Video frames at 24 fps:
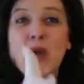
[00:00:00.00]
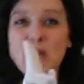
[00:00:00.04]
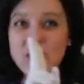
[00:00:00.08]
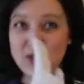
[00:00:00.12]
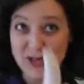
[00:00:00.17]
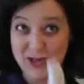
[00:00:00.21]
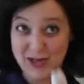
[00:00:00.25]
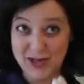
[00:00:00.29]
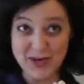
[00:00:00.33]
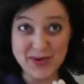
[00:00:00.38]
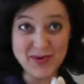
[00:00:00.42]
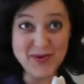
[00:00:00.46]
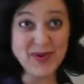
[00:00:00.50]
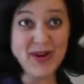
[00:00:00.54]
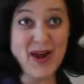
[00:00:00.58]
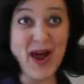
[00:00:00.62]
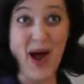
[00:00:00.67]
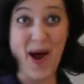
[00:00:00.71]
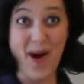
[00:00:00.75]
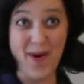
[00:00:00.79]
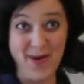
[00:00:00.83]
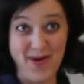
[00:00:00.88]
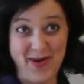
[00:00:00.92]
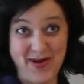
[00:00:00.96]
Do you
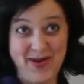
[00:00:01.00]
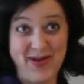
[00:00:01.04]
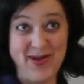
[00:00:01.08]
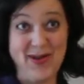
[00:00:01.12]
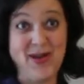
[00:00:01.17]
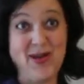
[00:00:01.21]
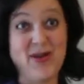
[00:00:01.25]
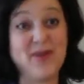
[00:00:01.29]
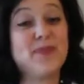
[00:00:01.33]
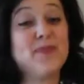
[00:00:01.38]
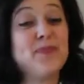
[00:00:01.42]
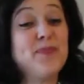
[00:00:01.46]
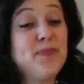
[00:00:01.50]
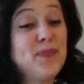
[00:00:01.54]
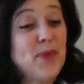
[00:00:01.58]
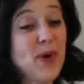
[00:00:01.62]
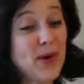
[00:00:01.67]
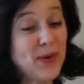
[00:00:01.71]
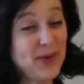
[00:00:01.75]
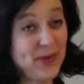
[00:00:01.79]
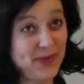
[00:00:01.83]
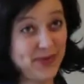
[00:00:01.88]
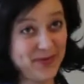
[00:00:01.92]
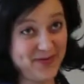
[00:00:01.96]
know,
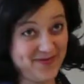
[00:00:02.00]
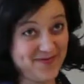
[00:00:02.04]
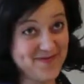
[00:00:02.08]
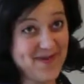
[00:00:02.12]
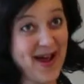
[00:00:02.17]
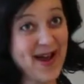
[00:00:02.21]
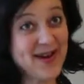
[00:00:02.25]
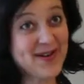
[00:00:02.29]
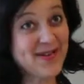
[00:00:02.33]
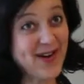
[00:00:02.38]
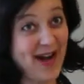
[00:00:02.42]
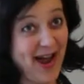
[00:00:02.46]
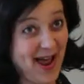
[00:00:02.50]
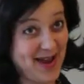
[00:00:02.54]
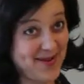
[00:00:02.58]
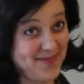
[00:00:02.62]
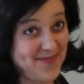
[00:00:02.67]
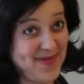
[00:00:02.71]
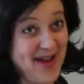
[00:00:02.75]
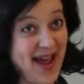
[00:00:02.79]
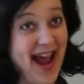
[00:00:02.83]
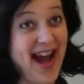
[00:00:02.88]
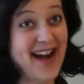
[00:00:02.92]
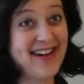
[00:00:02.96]
both of my
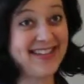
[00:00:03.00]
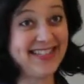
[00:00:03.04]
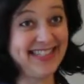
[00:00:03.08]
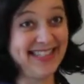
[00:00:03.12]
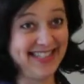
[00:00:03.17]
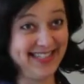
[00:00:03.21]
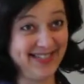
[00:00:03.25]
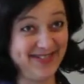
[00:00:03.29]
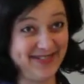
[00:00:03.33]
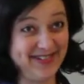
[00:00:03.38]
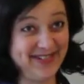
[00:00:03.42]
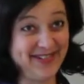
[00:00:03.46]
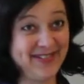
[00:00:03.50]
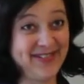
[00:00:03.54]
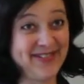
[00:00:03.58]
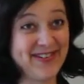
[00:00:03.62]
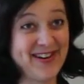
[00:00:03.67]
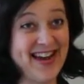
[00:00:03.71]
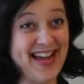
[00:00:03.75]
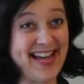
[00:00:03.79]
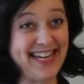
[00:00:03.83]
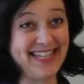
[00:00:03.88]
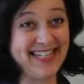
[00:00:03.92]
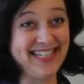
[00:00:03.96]
grandparents were
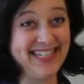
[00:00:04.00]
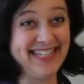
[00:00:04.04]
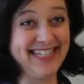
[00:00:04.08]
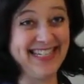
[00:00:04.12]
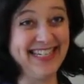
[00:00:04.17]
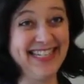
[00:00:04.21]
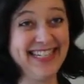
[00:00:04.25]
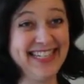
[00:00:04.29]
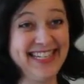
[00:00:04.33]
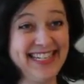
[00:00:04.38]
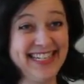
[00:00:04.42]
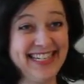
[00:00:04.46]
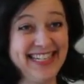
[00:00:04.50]
French?"